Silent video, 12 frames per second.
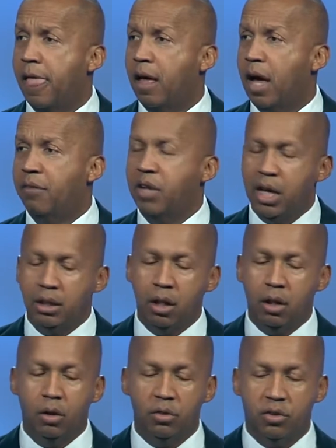I've gotten
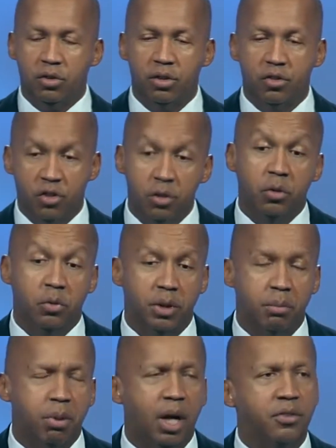close to
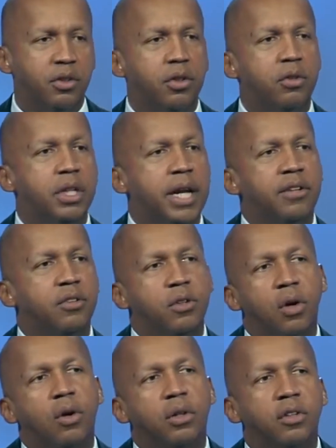children prosecuted as
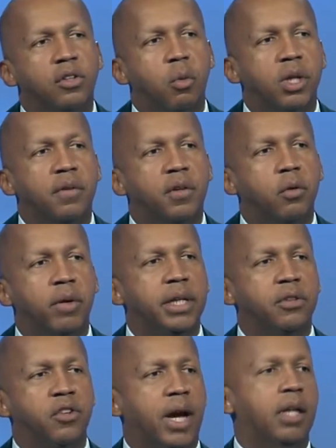adults. It's one of the
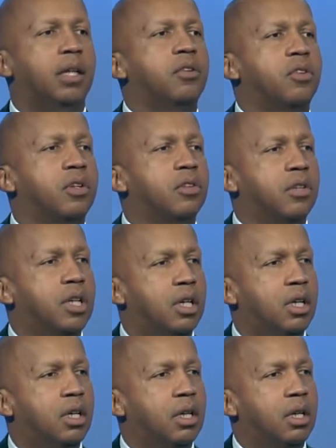great challenges,
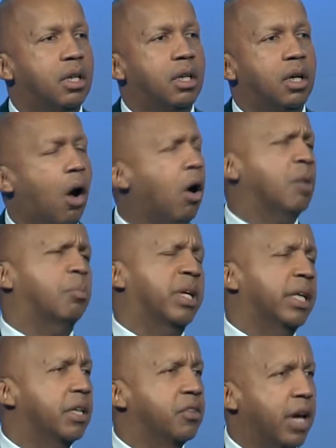
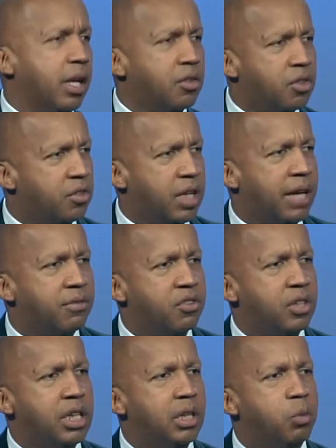heartbreaking challenges that I've
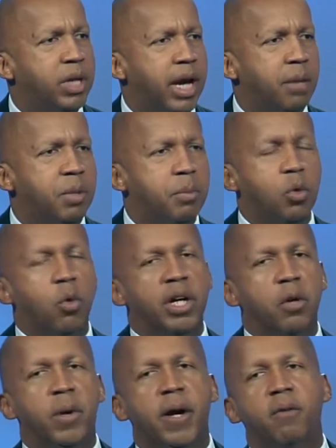seen. We had people
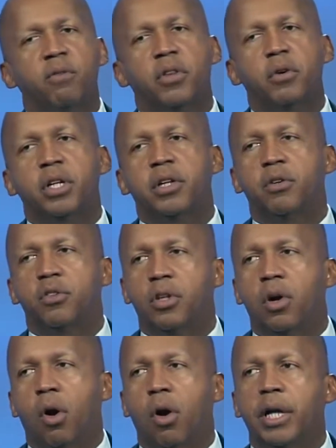going around 30 years
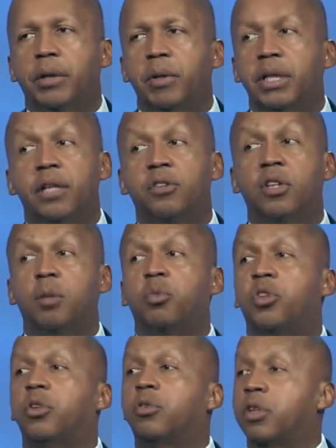ago arguing that some
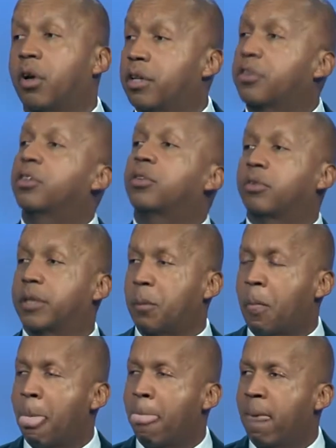children aren't children.
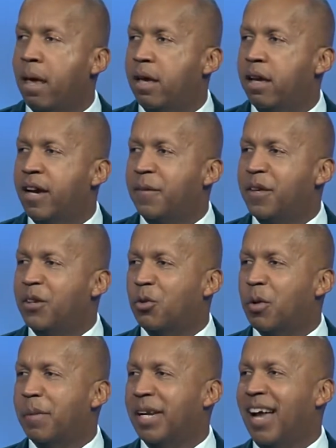And these
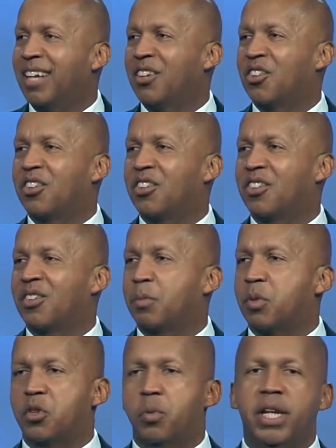criminologists
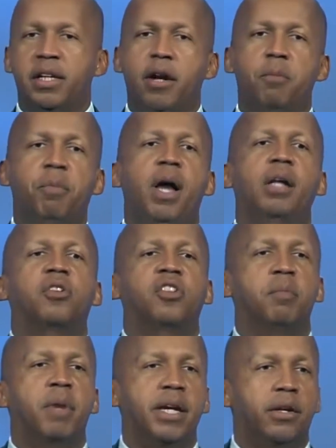persuaded our
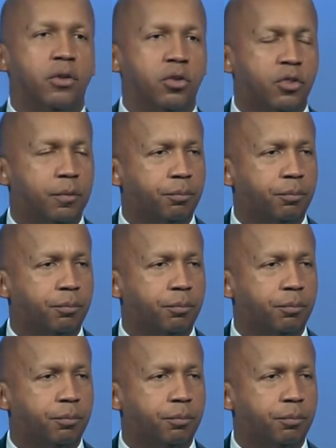policymakers